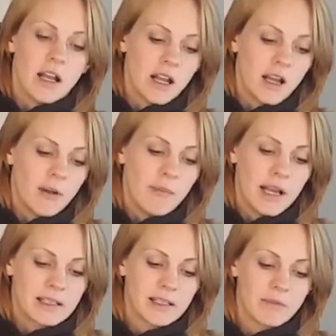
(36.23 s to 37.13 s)
A
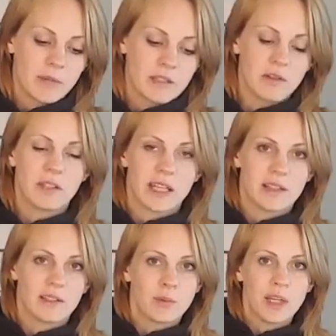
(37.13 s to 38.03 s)
basket muzzle
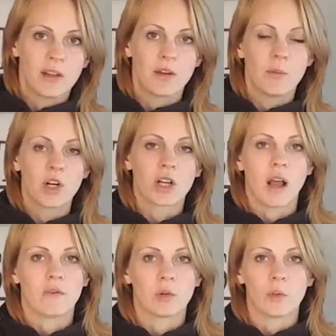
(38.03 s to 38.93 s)
tends to be a little more
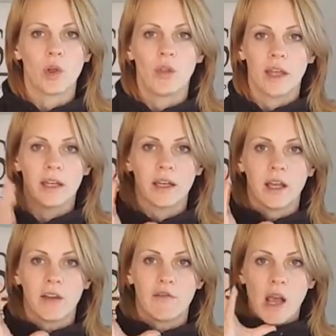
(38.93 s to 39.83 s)
comfortable than
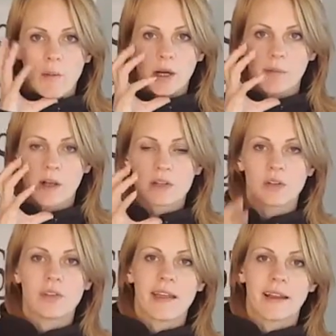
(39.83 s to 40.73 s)
a fabric
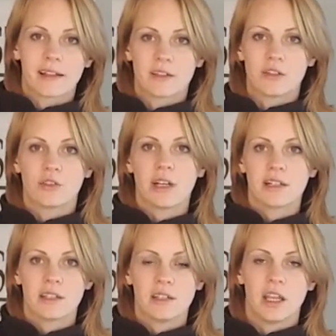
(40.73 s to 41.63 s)
muzzle that
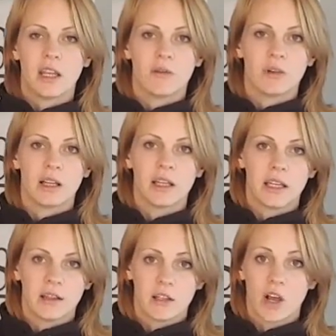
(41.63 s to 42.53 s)
constricts and
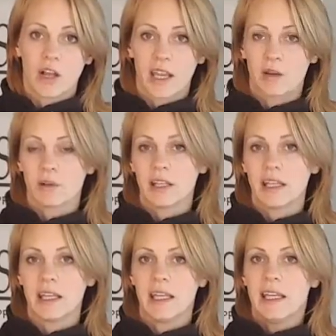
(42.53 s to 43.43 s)
the dog can't
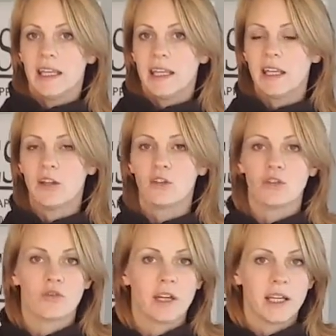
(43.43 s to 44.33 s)
really eat or
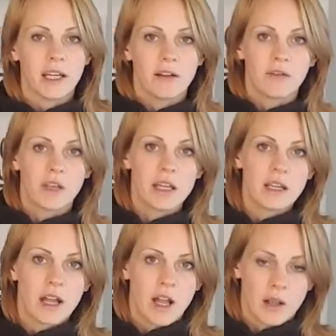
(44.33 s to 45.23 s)
drink out of it.